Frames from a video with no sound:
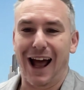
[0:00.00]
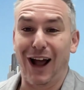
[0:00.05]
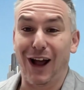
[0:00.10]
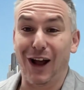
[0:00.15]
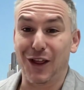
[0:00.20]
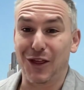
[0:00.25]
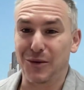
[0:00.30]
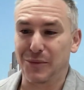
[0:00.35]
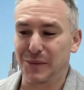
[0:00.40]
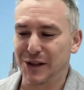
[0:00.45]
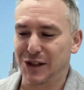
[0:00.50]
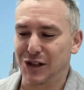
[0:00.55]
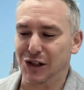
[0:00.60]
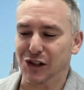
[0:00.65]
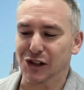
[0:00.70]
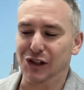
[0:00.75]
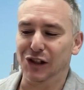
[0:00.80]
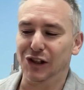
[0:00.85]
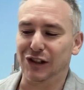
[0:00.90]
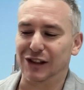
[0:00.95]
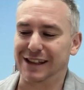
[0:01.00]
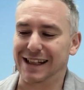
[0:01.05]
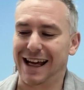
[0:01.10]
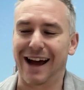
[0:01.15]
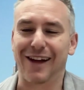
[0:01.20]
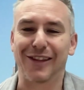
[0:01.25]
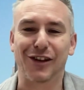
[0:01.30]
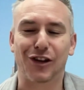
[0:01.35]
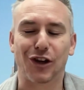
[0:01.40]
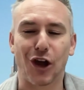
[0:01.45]
that we just looked
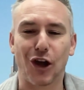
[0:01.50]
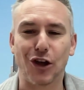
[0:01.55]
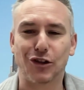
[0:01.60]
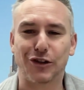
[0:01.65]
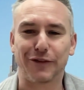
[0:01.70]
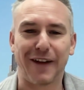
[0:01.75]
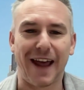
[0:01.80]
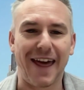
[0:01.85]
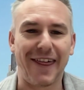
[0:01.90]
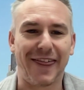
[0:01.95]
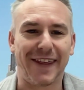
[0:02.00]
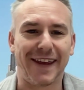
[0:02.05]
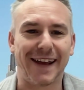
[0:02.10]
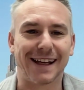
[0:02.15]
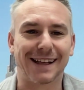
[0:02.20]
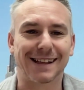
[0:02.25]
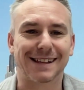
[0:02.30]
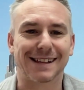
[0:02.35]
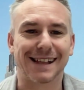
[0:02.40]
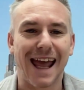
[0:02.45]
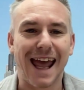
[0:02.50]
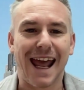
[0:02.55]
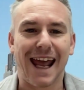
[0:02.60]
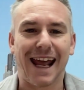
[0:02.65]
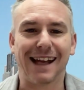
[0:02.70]
at, the Code of Ethics,